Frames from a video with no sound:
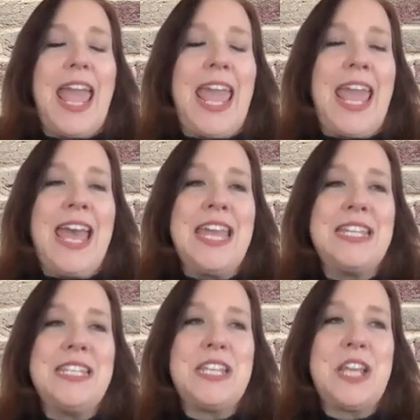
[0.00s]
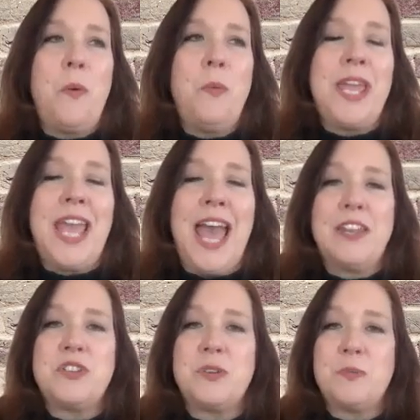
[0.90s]
And we
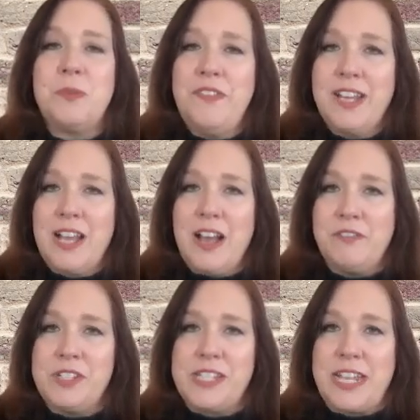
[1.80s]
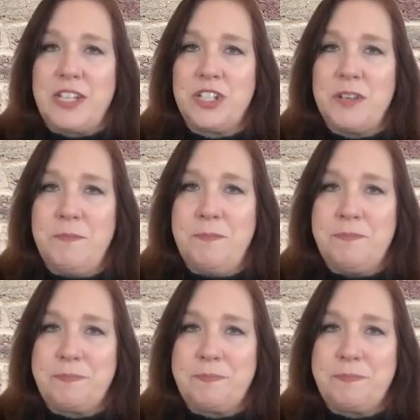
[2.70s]
had a terrific conversation.